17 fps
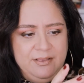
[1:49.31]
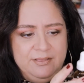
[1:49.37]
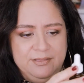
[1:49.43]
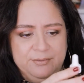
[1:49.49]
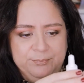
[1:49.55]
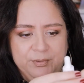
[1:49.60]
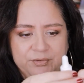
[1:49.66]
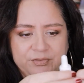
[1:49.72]

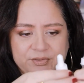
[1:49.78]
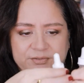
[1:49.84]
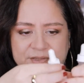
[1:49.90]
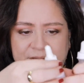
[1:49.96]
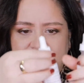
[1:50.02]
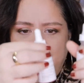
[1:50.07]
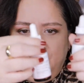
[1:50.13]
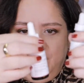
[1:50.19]
Both of
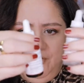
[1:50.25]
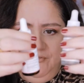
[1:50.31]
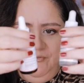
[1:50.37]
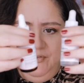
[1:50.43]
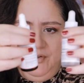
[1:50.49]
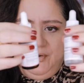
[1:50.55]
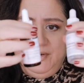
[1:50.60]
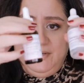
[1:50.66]
them are
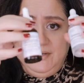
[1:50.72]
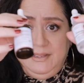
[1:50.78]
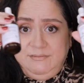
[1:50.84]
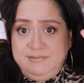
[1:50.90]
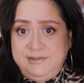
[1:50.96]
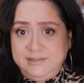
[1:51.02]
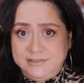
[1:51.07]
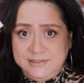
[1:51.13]
very
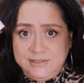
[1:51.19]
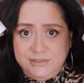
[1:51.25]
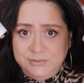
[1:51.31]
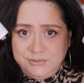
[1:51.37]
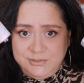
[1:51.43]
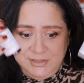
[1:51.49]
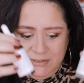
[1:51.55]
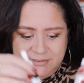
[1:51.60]
lovely to
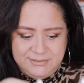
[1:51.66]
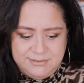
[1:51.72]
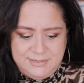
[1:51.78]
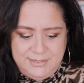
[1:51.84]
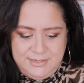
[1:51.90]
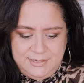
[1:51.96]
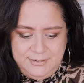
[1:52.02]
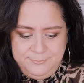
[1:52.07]
use on the
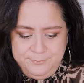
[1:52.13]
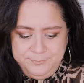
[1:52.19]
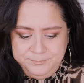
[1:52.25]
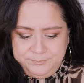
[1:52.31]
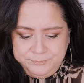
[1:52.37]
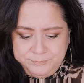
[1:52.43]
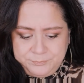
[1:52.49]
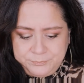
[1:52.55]
skin.
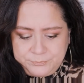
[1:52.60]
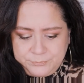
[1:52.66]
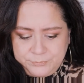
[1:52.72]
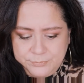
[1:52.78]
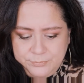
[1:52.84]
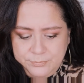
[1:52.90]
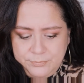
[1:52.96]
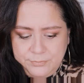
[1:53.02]

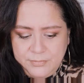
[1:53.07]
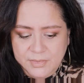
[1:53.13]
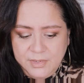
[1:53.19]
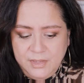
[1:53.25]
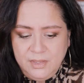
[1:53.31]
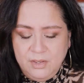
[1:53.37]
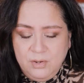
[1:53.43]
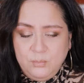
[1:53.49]

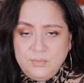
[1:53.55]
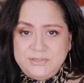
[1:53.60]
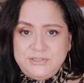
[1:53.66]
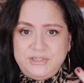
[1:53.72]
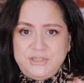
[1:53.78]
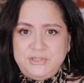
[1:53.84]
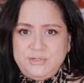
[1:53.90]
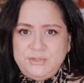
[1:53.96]

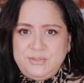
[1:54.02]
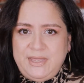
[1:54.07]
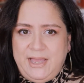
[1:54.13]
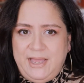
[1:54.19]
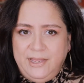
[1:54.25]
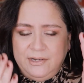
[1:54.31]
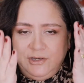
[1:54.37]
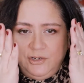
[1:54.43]
Once you do
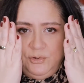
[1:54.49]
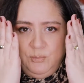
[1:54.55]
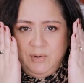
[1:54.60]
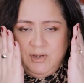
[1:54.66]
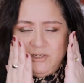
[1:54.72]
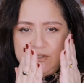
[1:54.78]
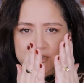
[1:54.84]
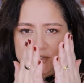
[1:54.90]
that, you
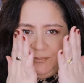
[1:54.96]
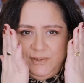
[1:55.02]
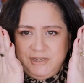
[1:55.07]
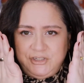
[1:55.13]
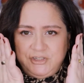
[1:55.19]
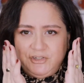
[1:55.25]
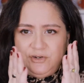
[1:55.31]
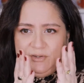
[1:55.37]
want to
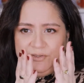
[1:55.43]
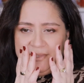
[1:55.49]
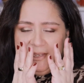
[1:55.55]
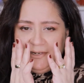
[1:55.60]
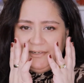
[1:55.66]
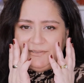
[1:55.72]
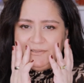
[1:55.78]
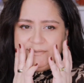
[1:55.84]
make sure
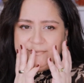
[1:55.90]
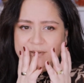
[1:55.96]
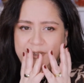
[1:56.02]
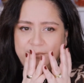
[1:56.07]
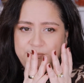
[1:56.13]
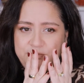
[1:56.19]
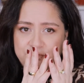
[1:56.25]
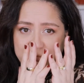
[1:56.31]
that it's
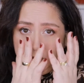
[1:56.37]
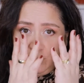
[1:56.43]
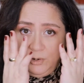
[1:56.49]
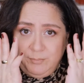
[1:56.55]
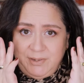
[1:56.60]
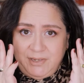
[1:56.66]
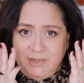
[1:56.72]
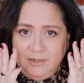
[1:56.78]

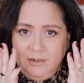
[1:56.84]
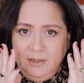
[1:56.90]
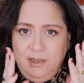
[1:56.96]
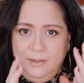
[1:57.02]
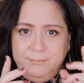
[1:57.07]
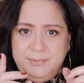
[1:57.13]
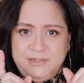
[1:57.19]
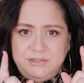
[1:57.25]
absorbing,
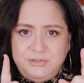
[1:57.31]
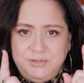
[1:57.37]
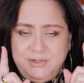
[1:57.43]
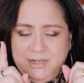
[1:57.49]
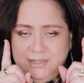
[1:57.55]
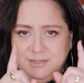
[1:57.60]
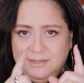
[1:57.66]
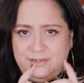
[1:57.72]
but do
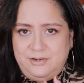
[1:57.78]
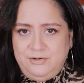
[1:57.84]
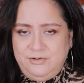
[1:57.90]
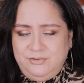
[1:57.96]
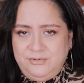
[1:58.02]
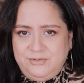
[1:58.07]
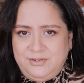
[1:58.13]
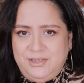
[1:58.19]
not let
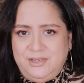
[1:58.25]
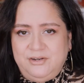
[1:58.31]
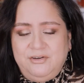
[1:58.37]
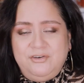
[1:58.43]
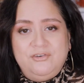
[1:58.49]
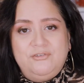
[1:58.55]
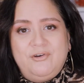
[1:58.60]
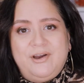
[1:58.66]
your
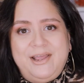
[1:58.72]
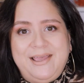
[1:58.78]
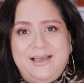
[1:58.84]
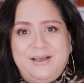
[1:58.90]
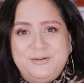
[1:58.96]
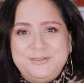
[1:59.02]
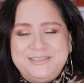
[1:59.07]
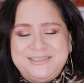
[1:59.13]
skin dry
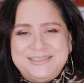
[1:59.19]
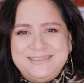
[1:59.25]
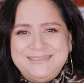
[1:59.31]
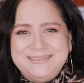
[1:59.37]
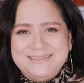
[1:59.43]
out.